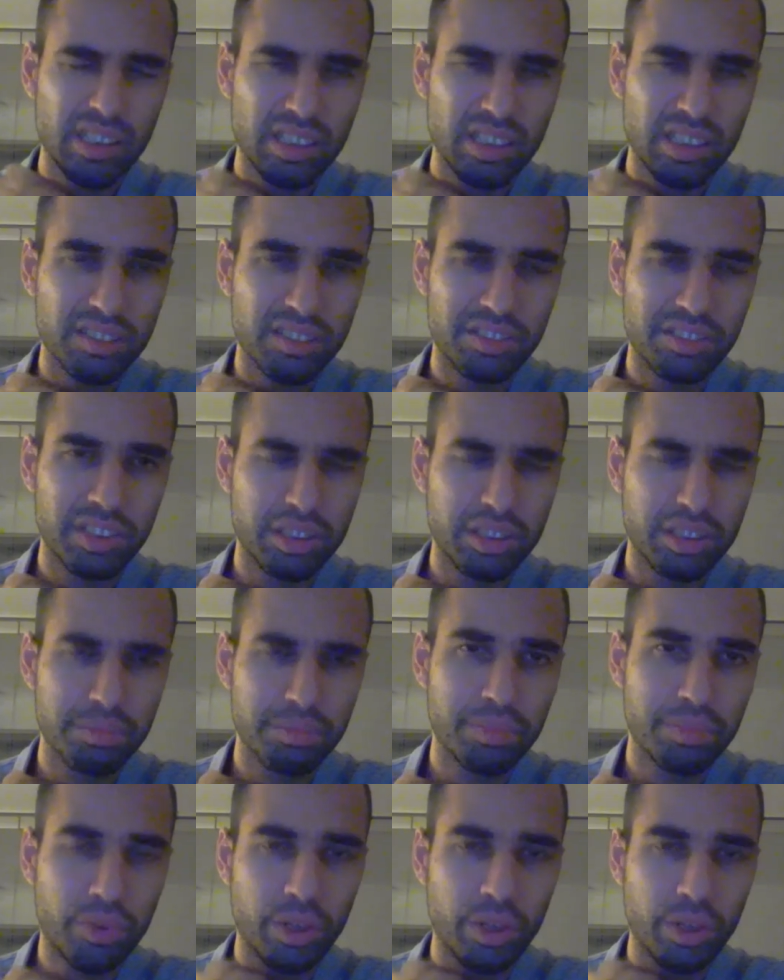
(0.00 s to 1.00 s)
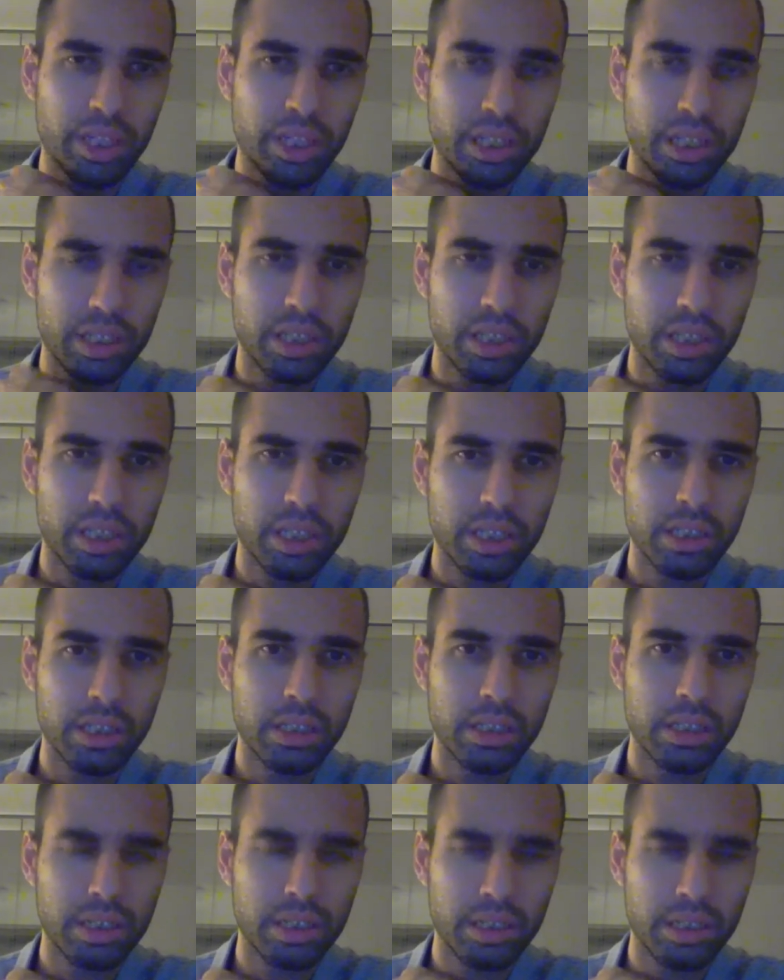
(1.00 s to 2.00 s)
See the point.
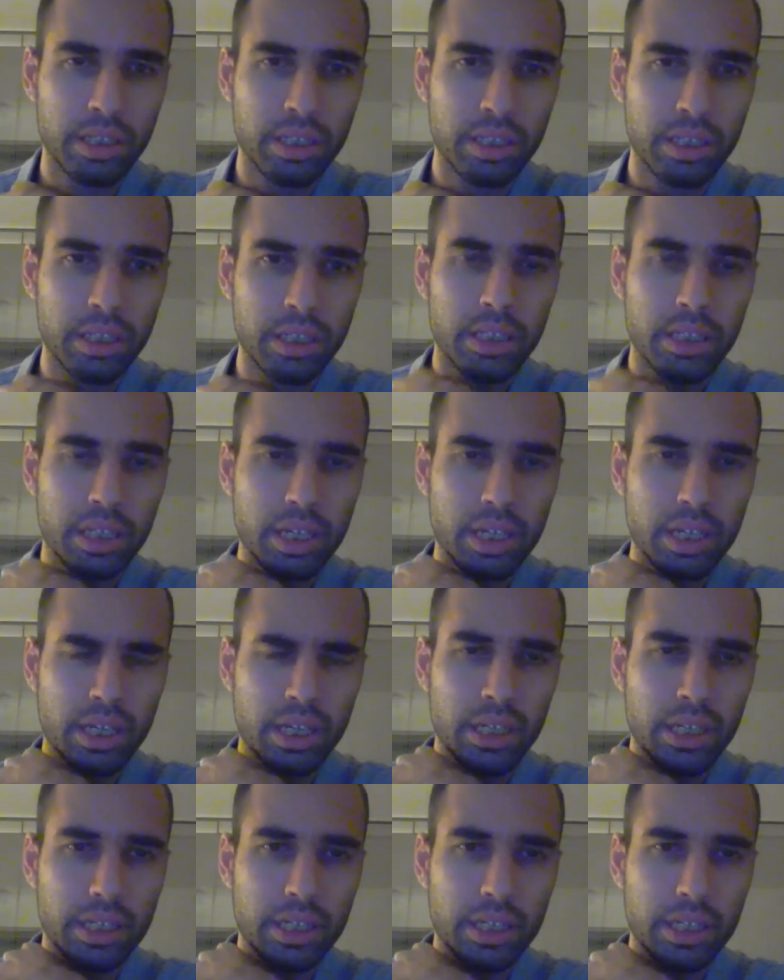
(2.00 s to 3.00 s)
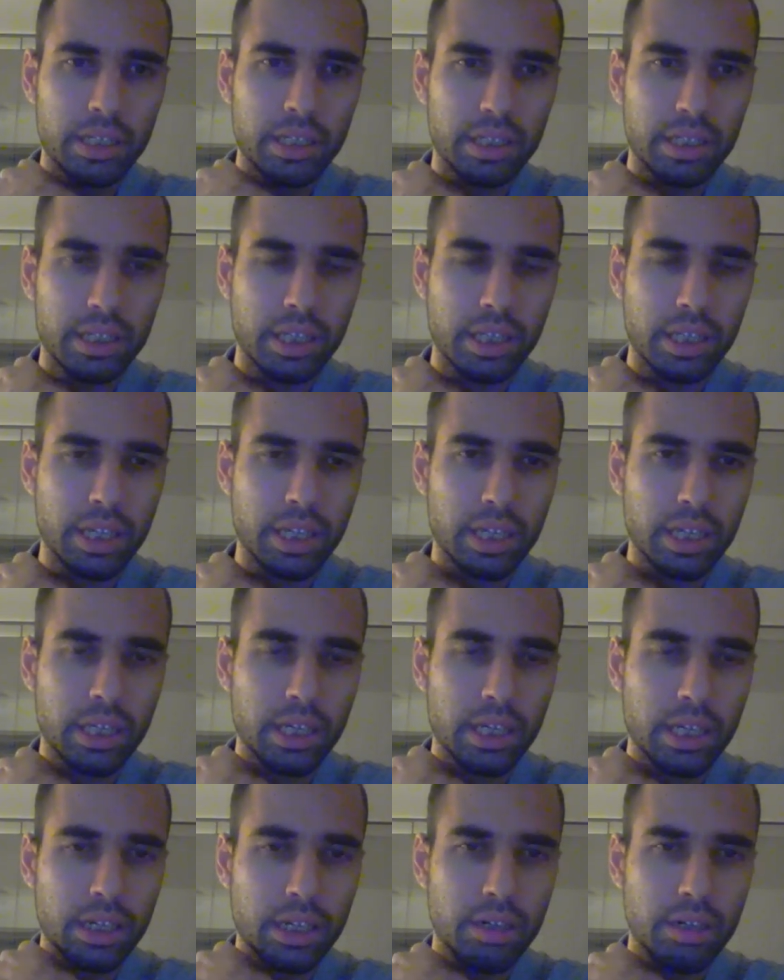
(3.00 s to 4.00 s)
And then king
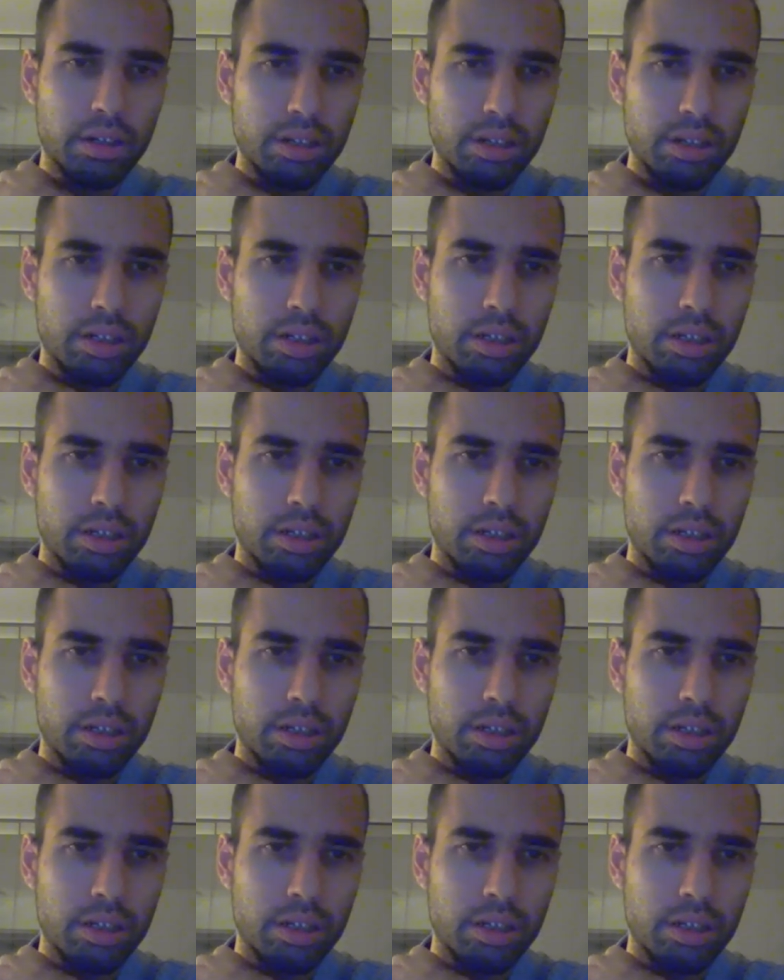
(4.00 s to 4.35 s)
here.